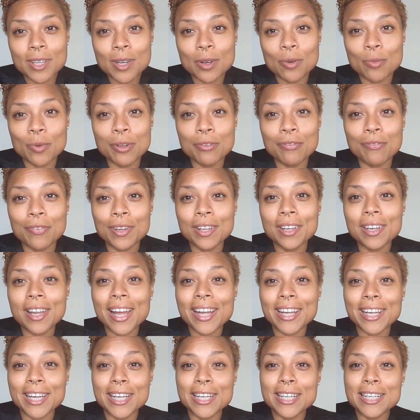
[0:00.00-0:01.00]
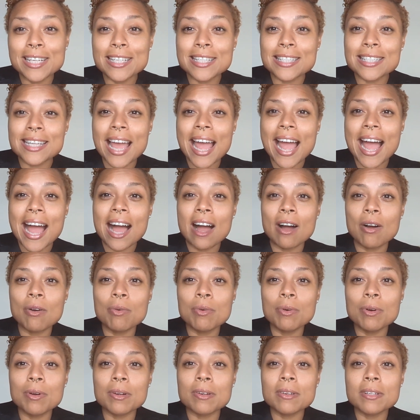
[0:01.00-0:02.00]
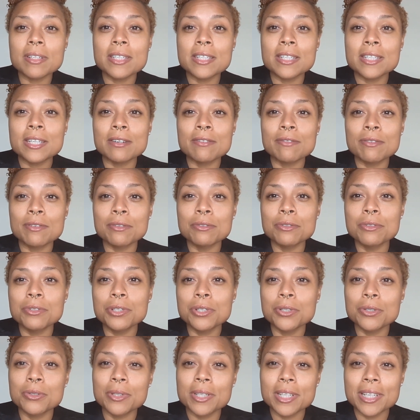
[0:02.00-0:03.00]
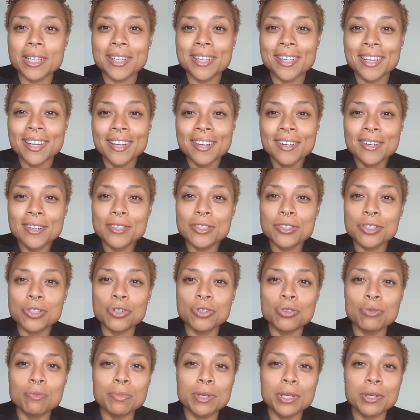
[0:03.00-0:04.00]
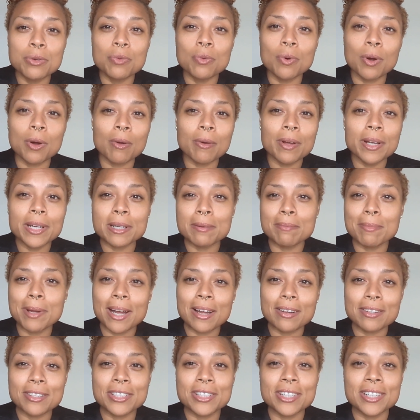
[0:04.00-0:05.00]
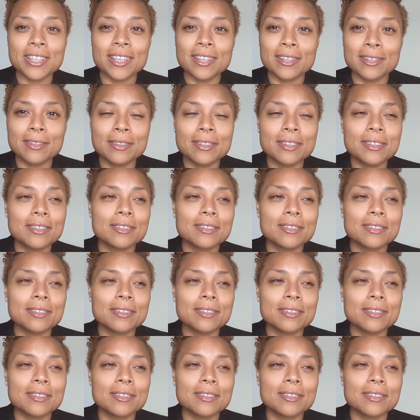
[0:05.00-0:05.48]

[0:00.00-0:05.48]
We feel like it is our civil duty to be worried about shit.